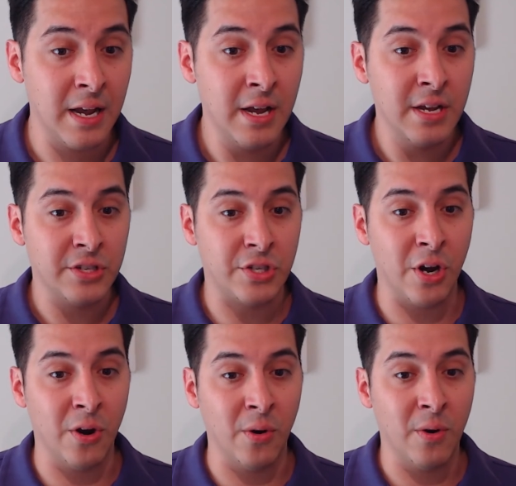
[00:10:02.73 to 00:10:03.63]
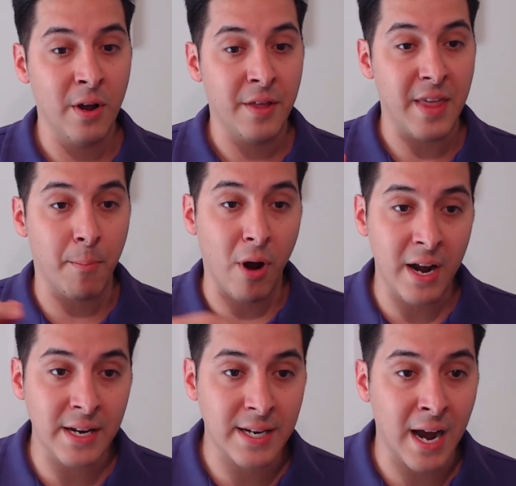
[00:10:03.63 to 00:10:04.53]
So they brought
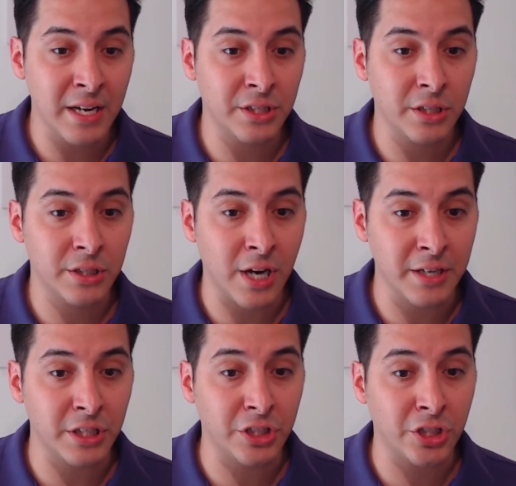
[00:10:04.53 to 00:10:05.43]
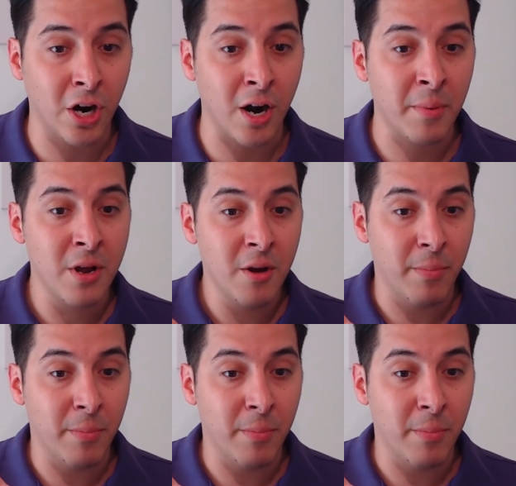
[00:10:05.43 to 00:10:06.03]
in Tajay Sharp,